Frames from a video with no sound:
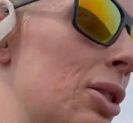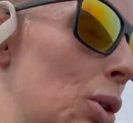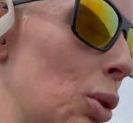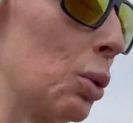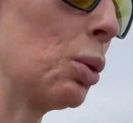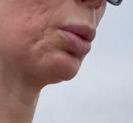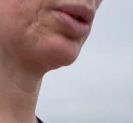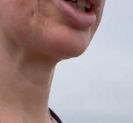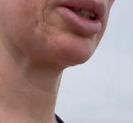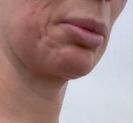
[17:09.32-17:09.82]

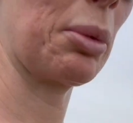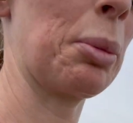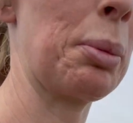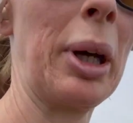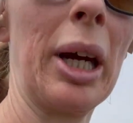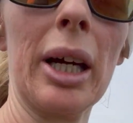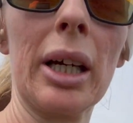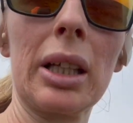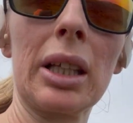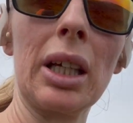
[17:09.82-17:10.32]
always my
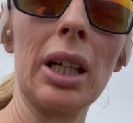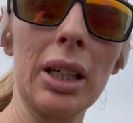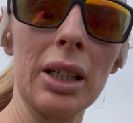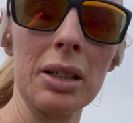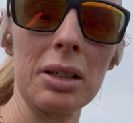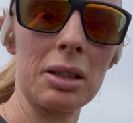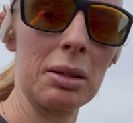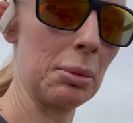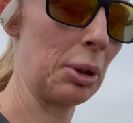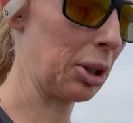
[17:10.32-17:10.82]
back that
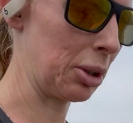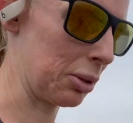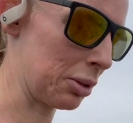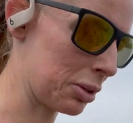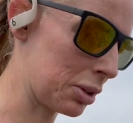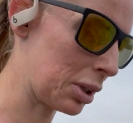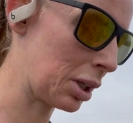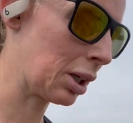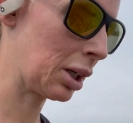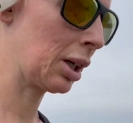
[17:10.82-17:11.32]
hurts the
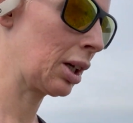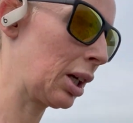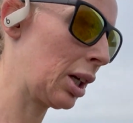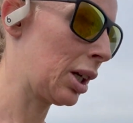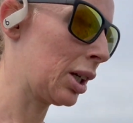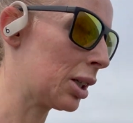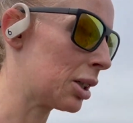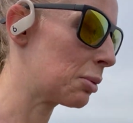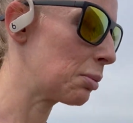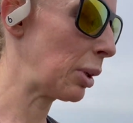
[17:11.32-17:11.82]
most.
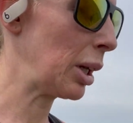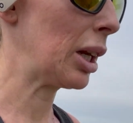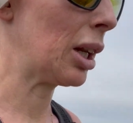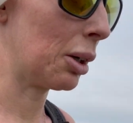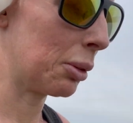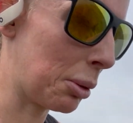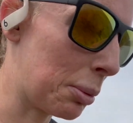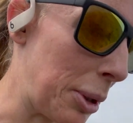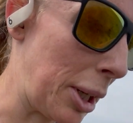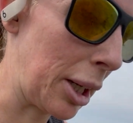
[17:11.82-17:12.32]
It's my
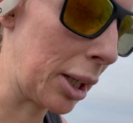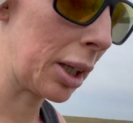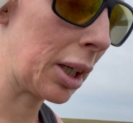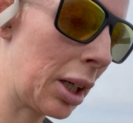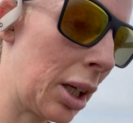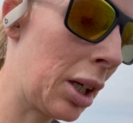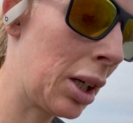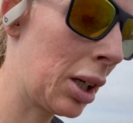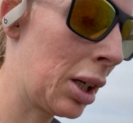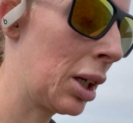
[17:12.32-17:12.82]
lower
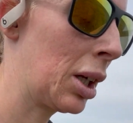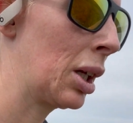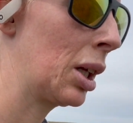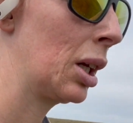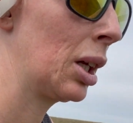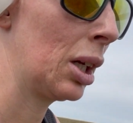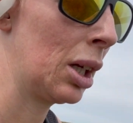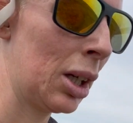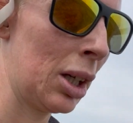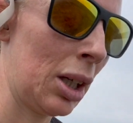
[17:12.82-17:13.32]
back.
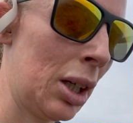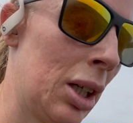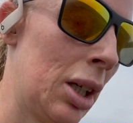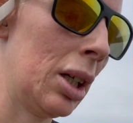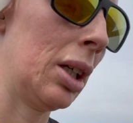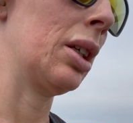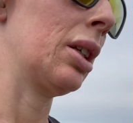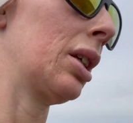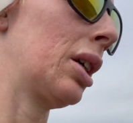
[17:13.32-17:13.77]
And